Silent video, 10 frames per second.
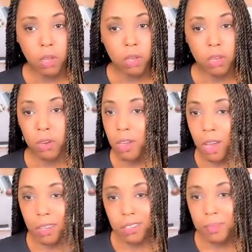Your
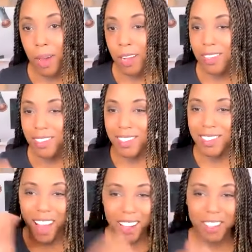conscious mind is
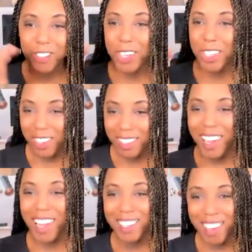concentrating on
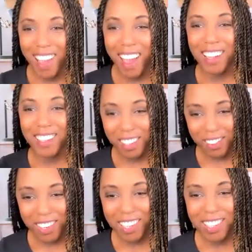day to day
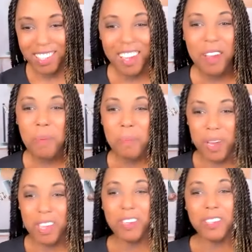activities,
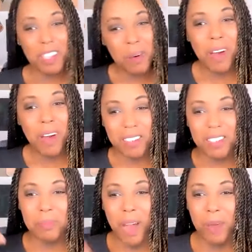but your
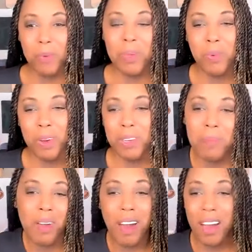subconscious mind will be
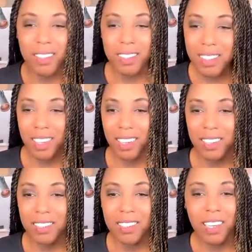working behind the
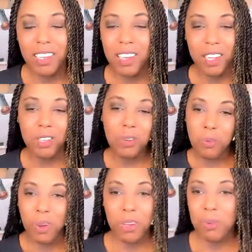scenes, getting
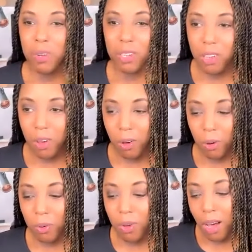you where you want to
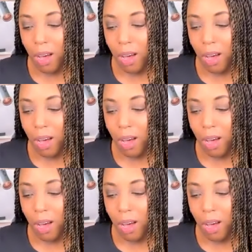go.